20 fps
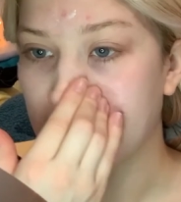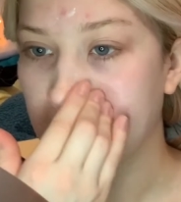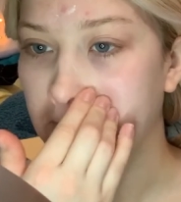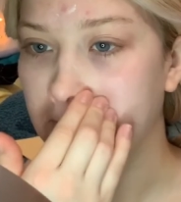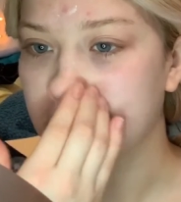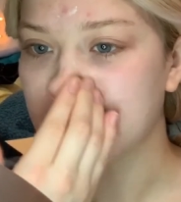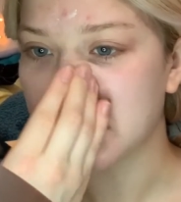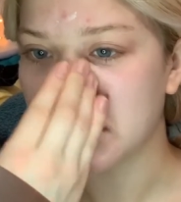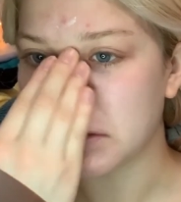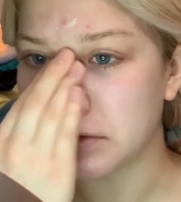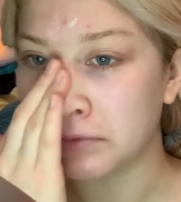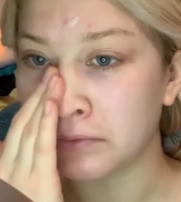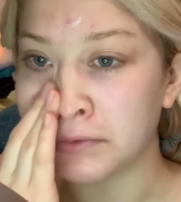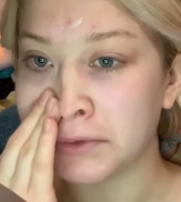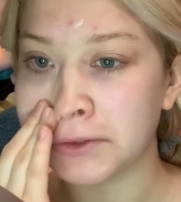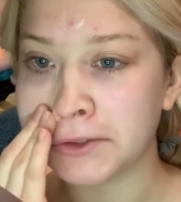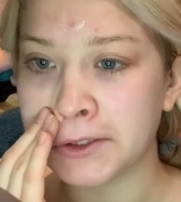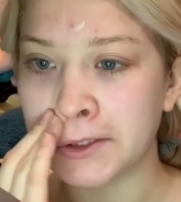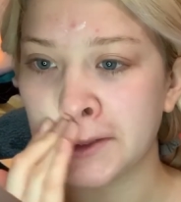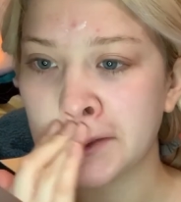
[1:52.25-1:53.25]
I guess I don't
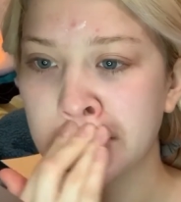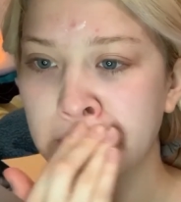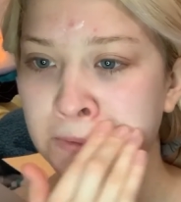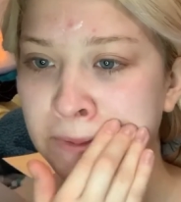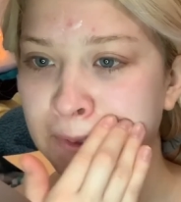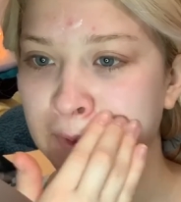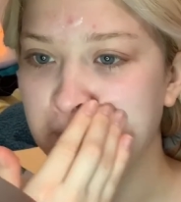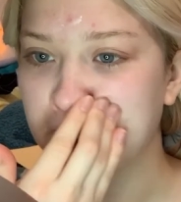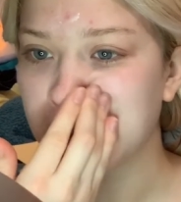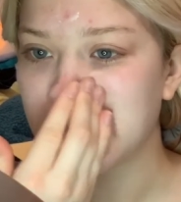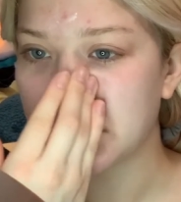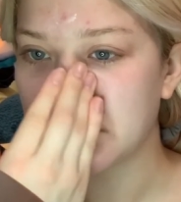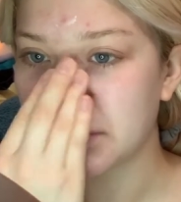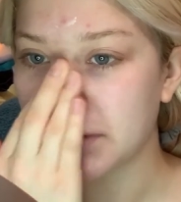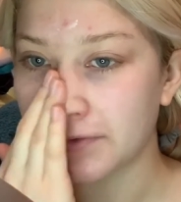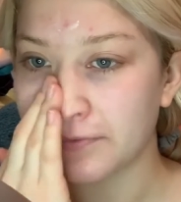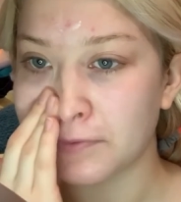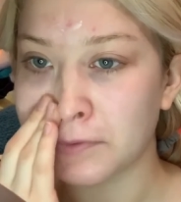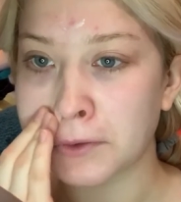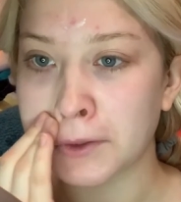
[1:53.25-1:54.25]
really need to put any on
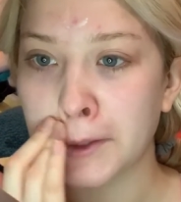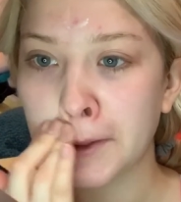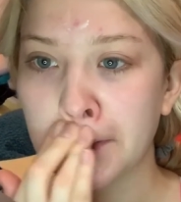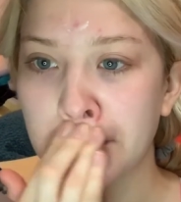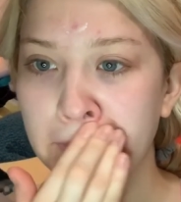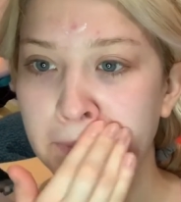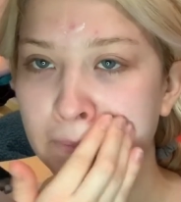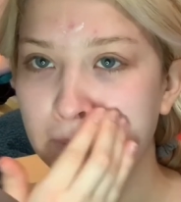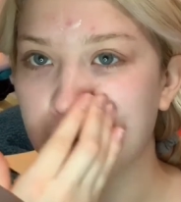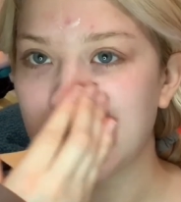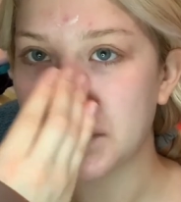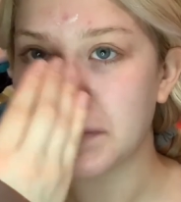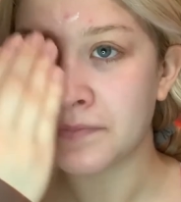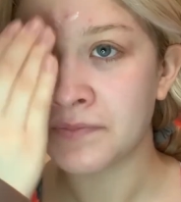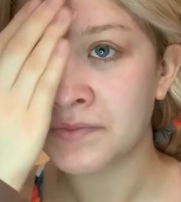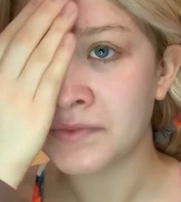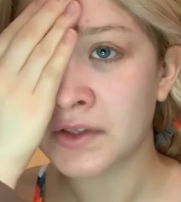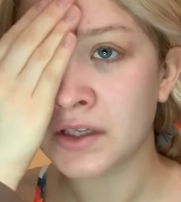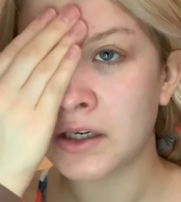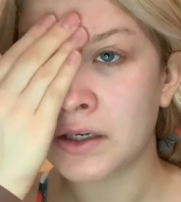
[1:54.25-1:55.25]
my forehead, but
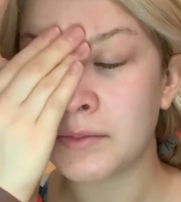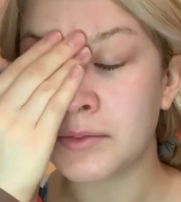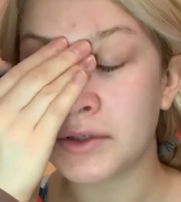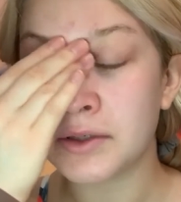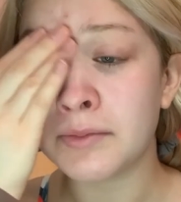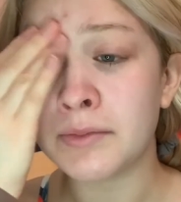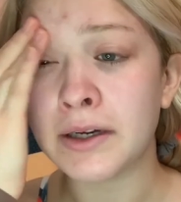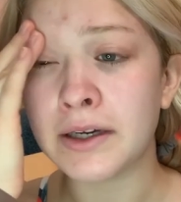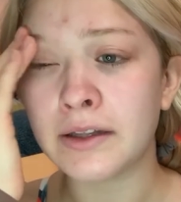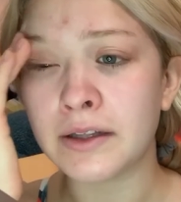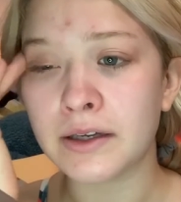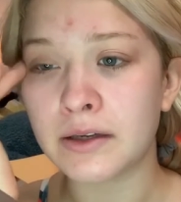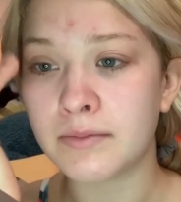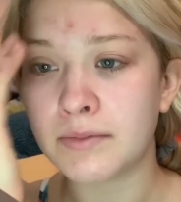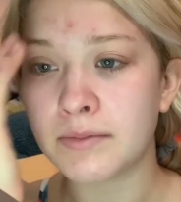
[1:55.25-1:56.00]
I'll put it by like my